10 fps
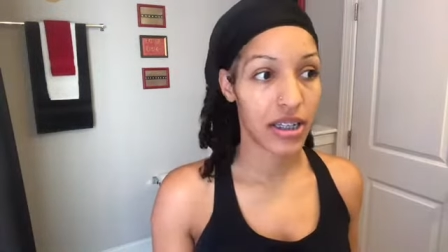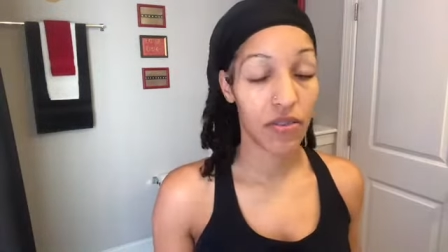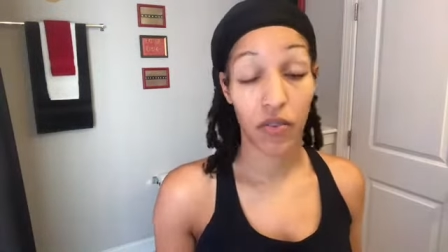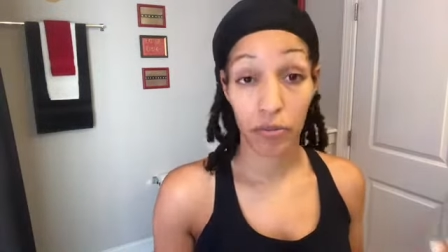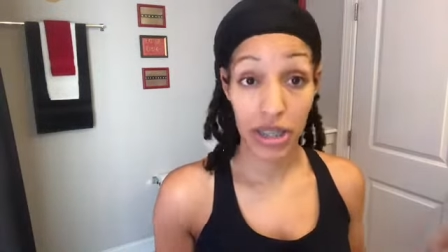
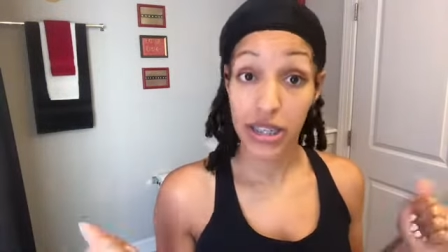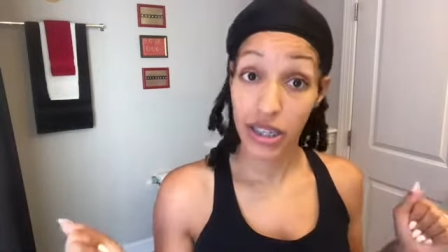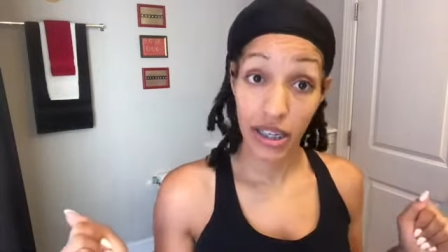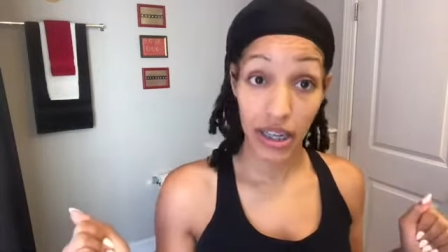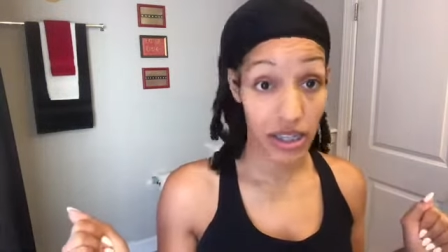for me,
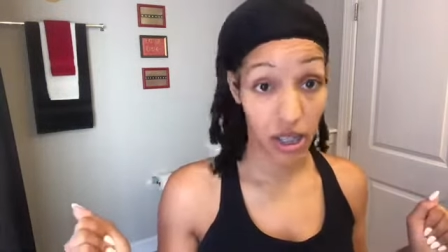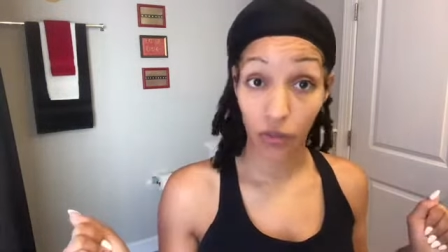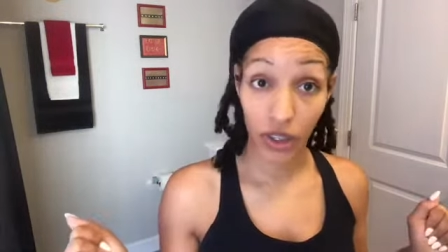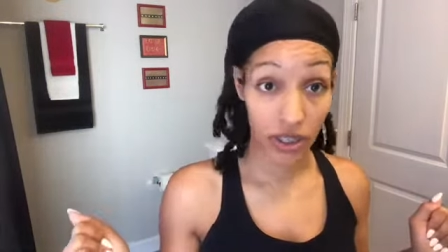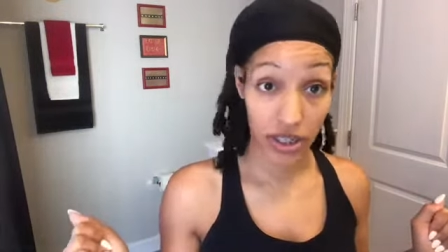Sunday is
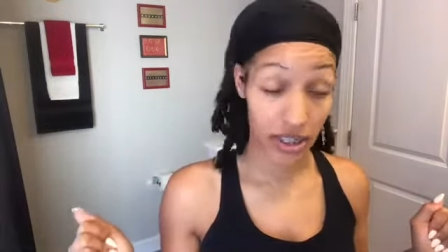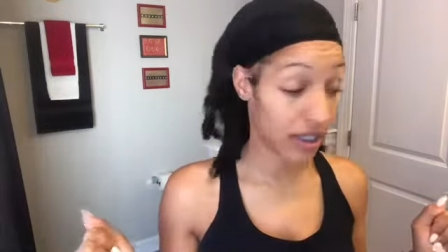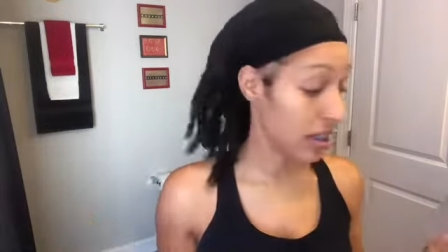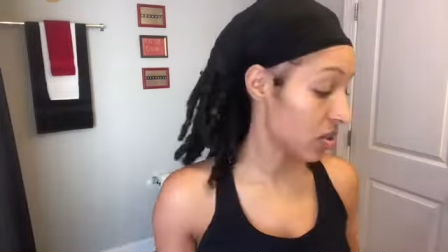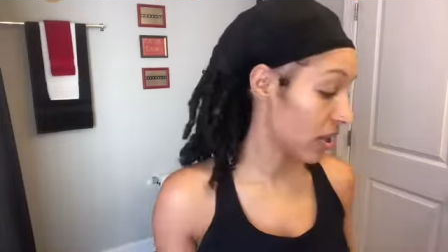self-care
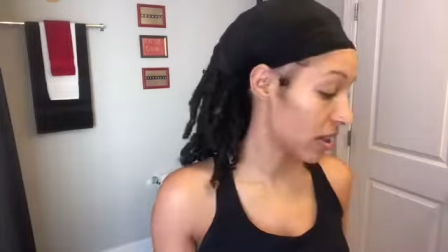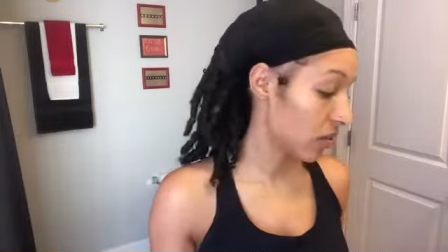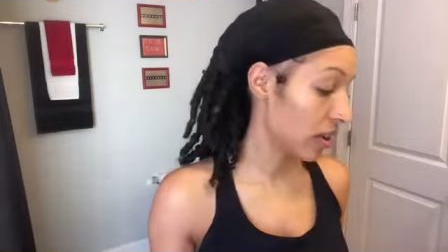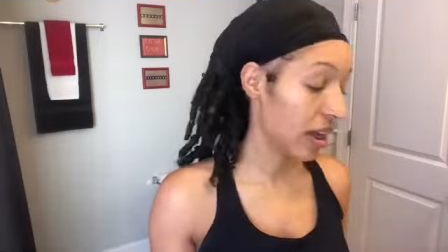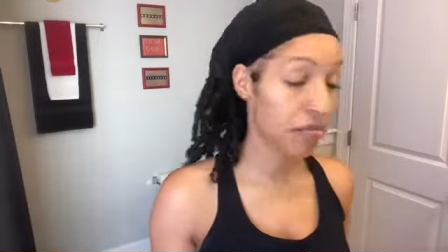Sunday. So I
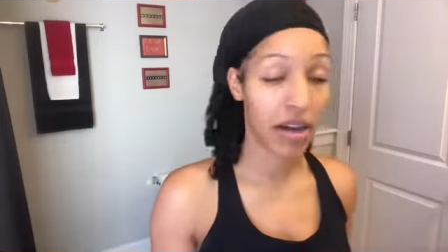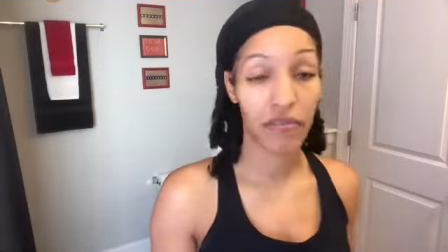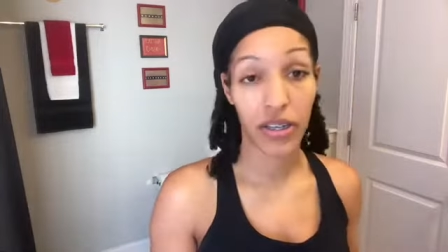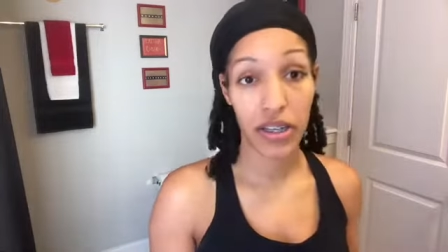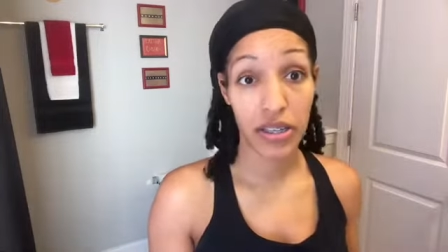exfoliate my
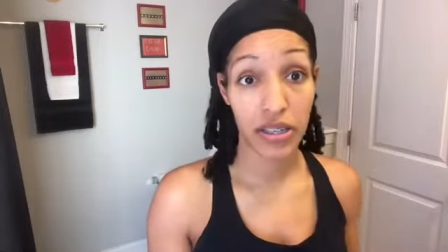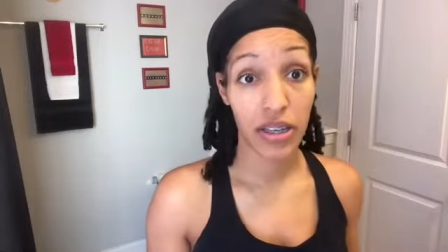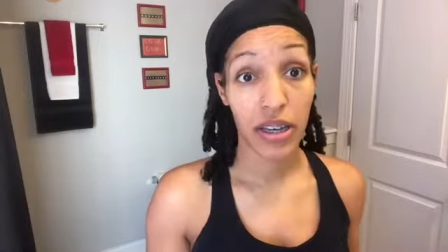face.